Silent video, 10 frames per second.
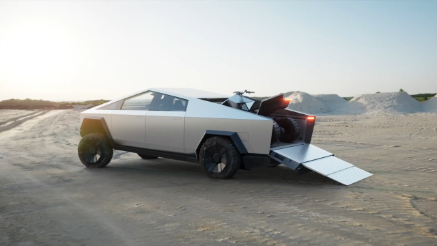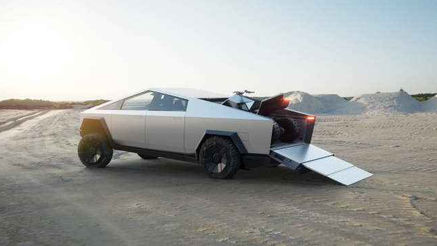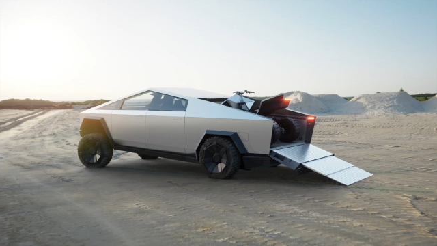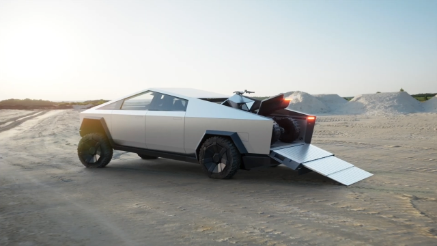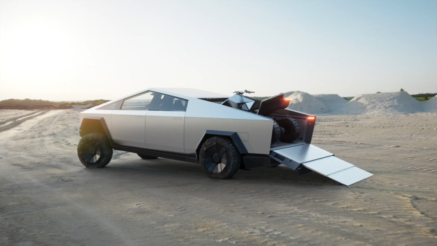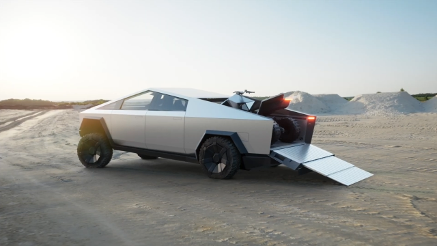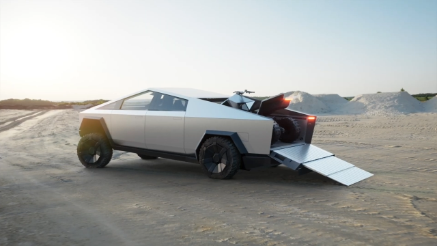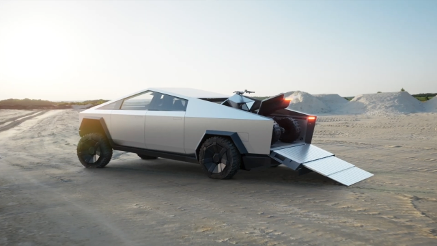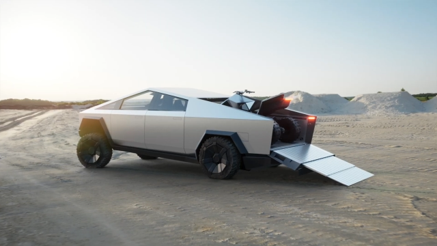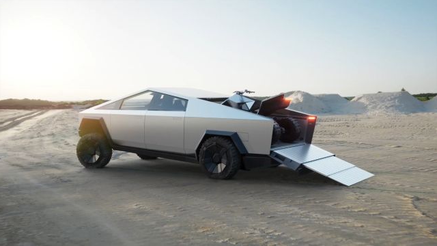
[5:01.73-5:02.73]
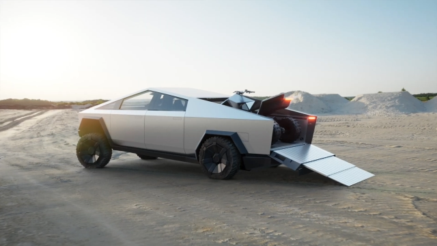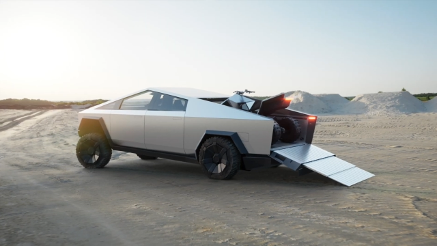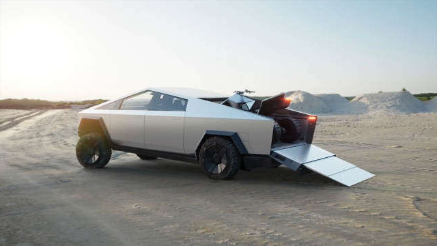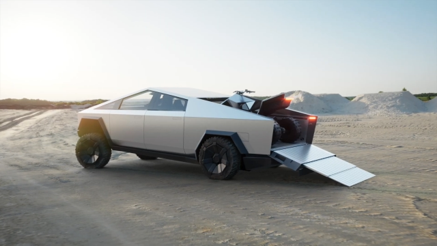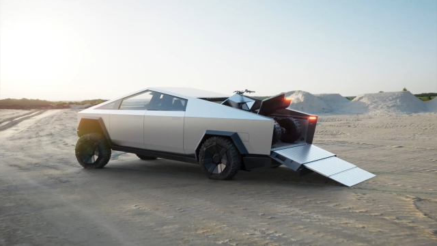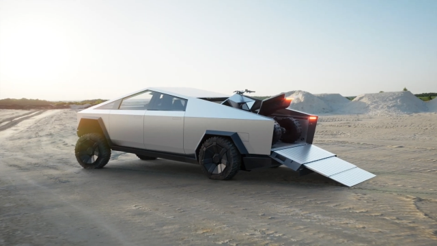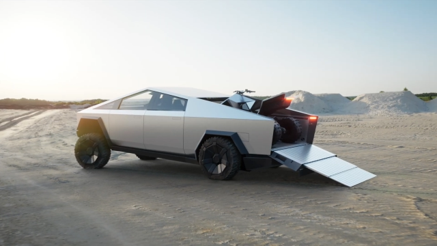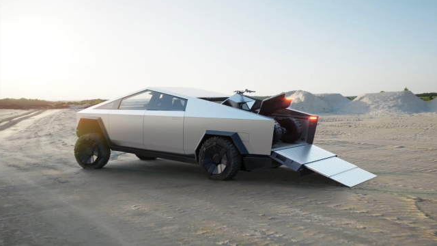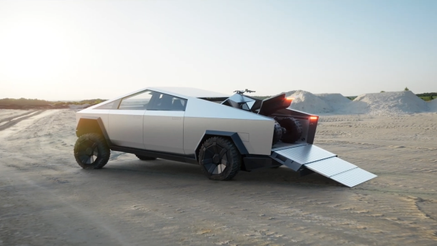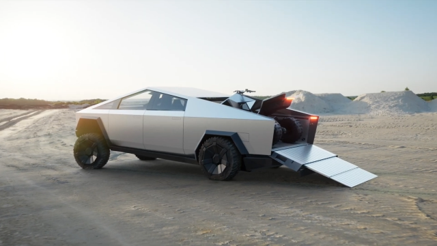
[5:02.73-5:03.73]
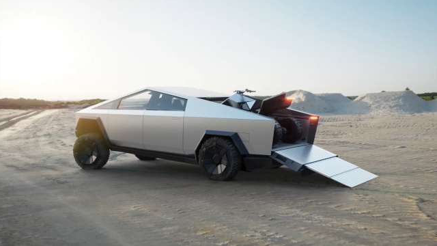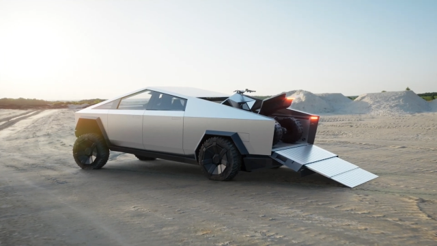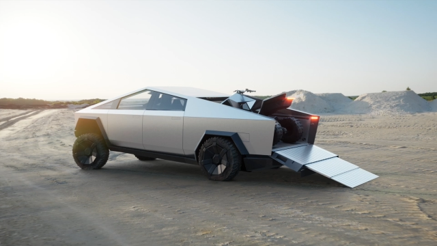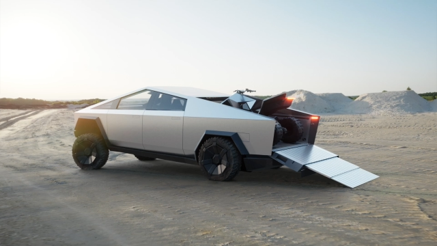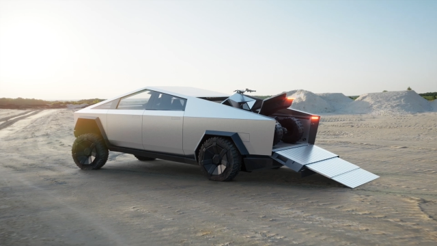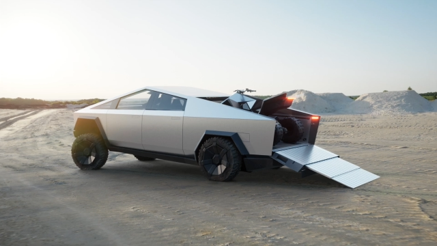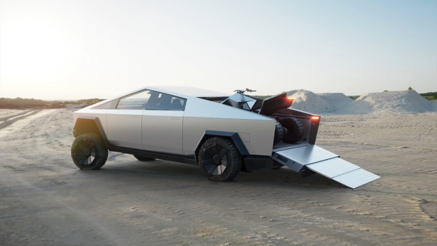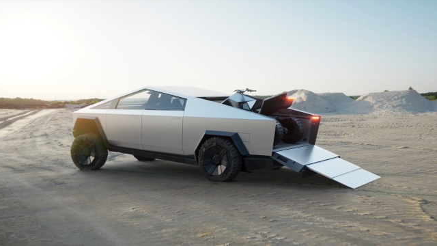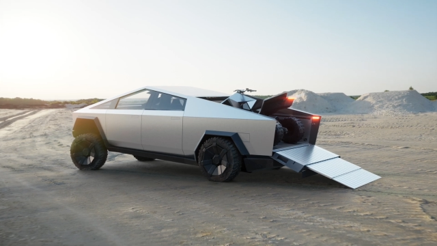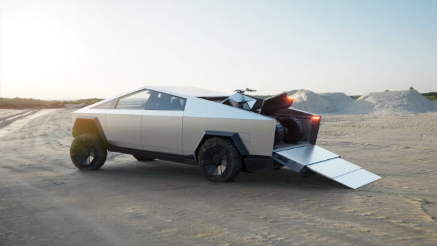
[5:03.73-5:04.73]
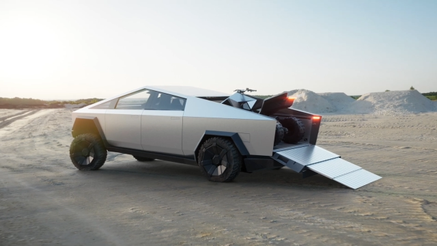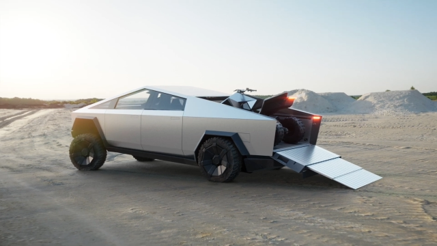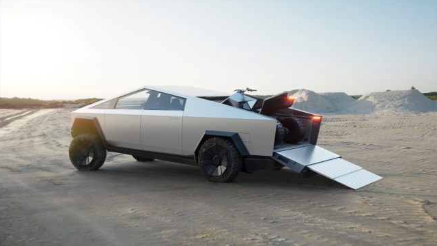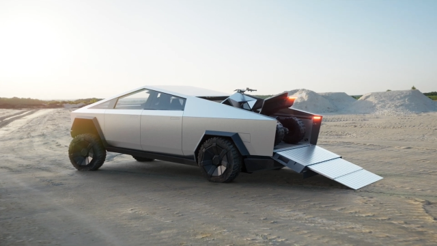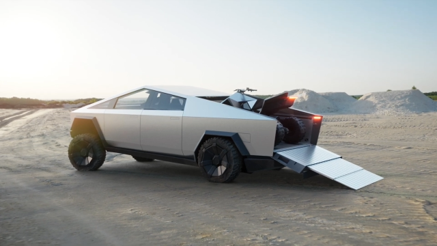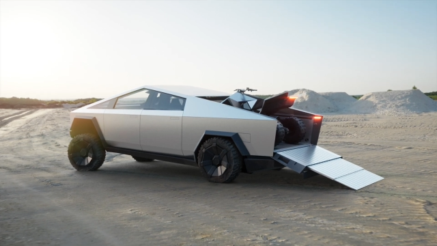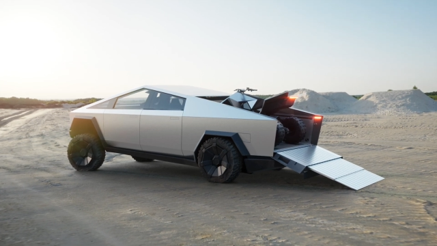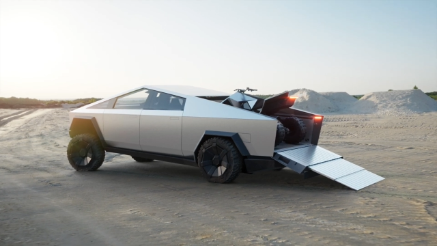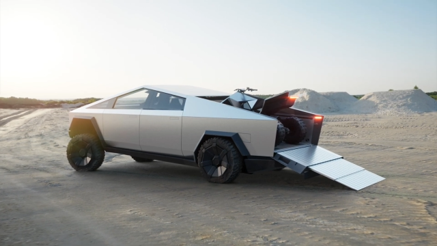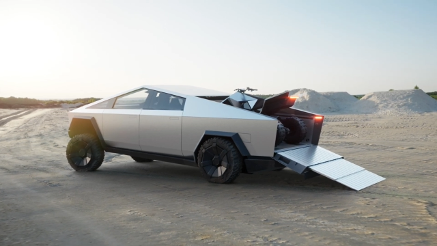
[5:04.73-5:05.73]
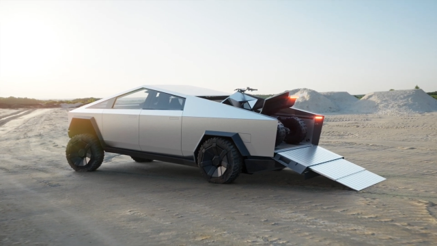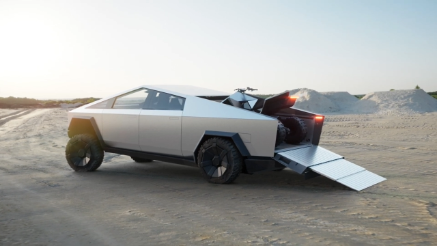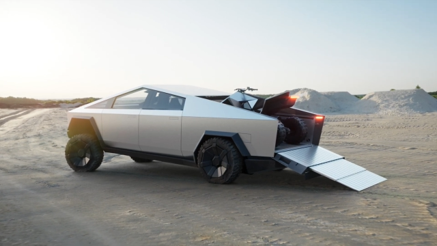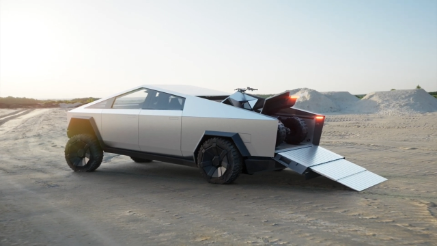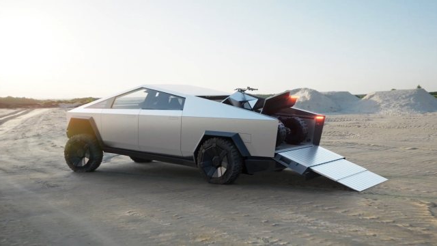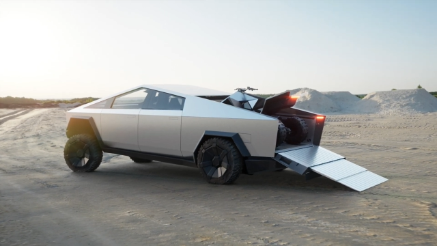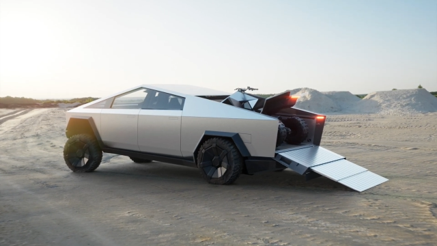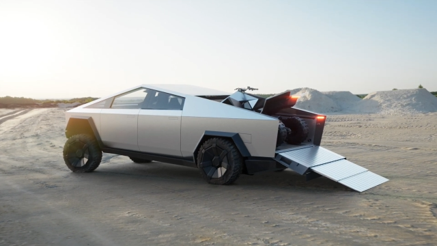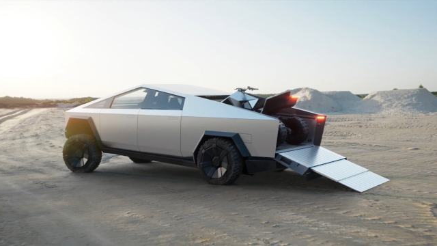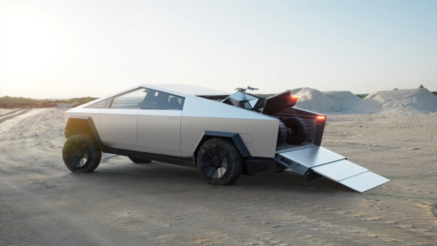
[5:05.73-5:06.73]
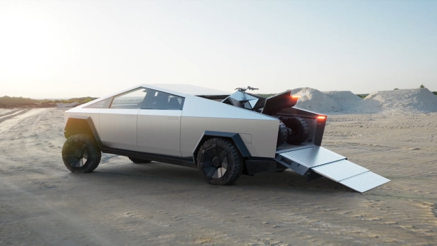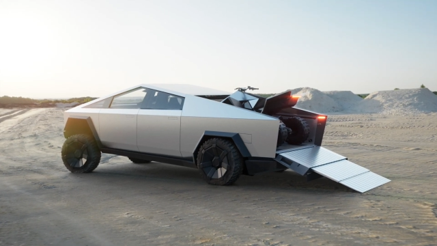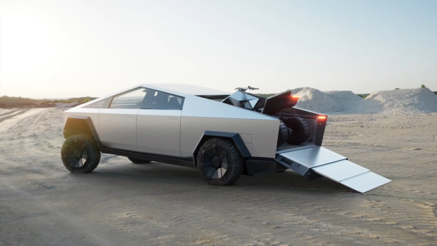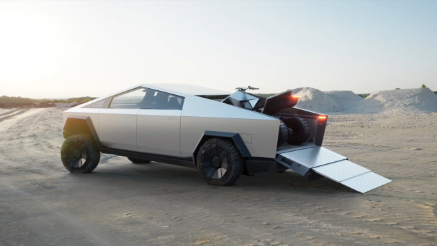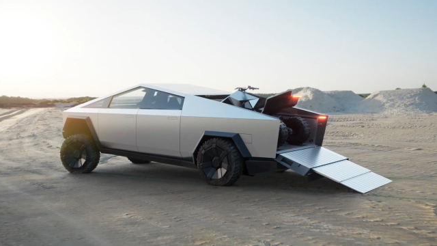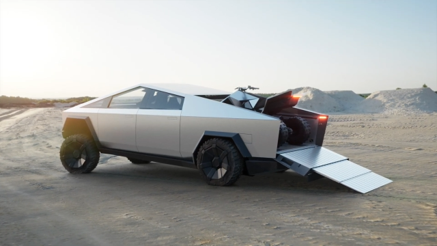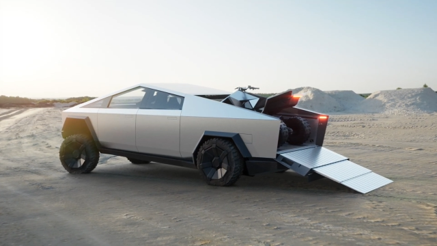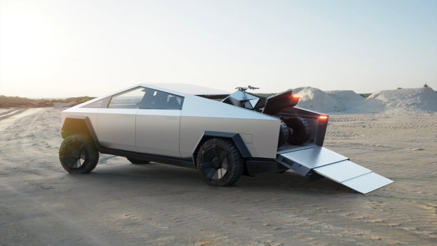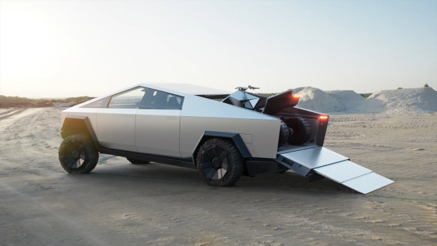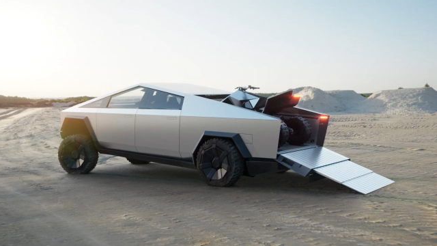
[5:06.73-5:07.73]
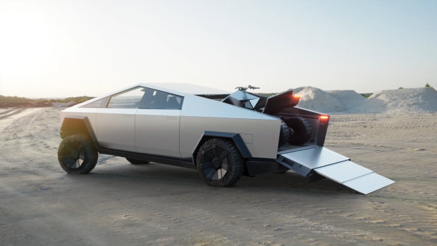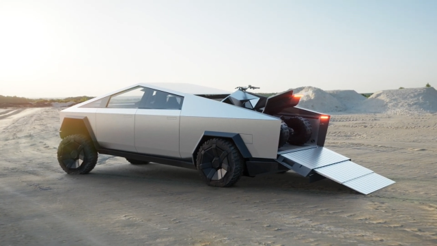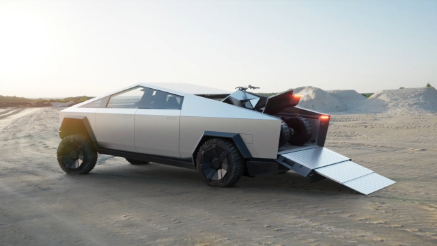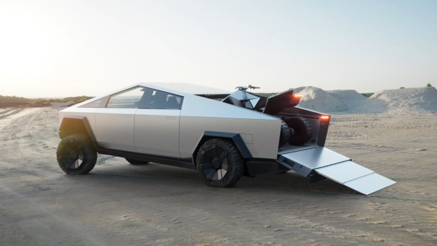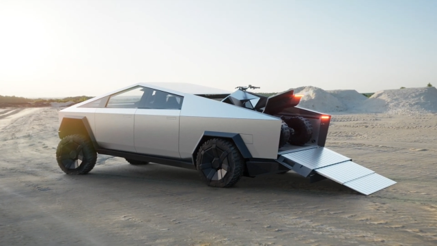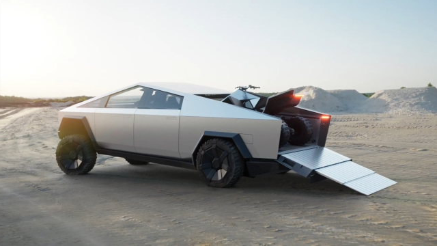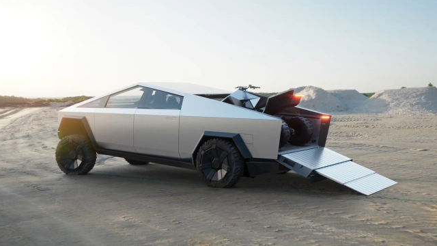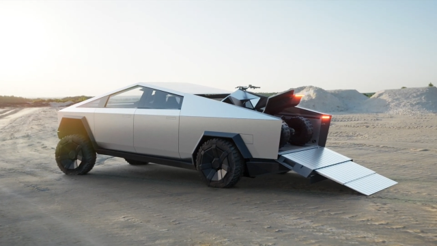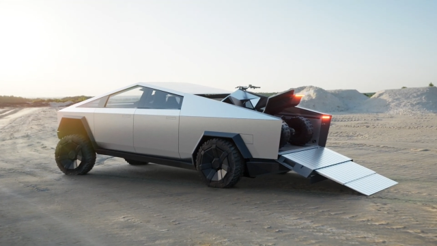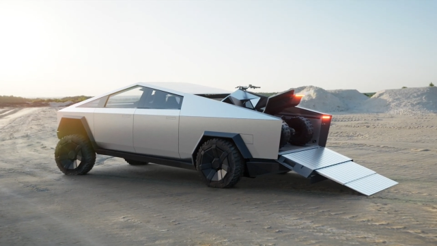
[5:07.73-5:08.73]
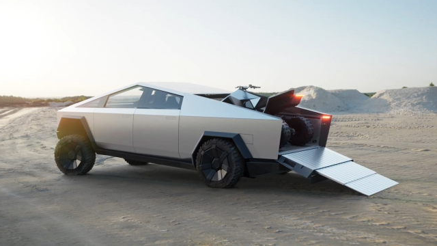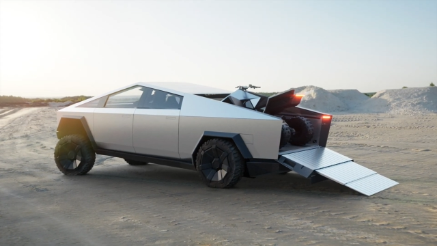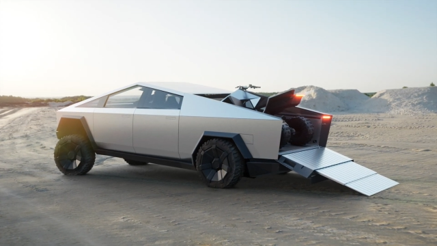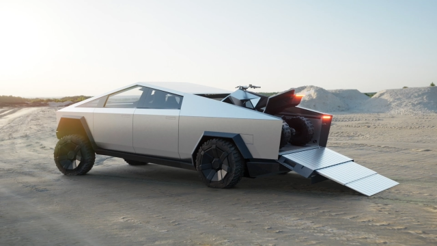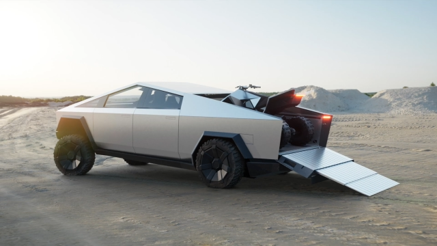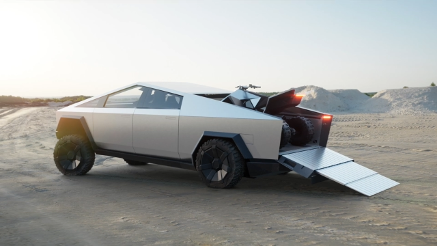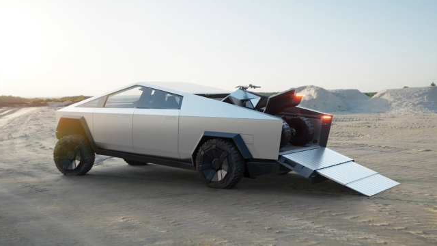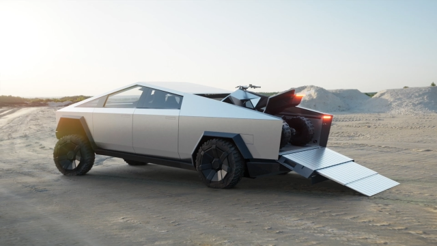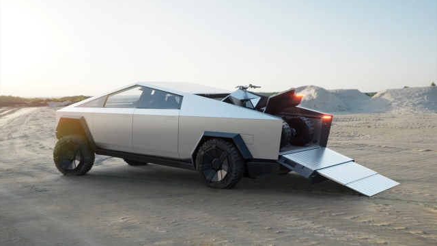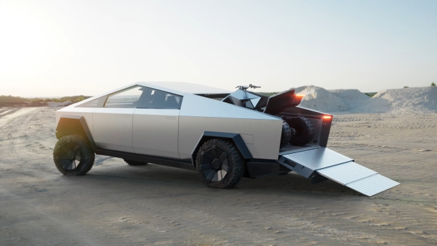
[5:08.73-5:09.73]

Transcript: No face is visible, so there are no lips to read.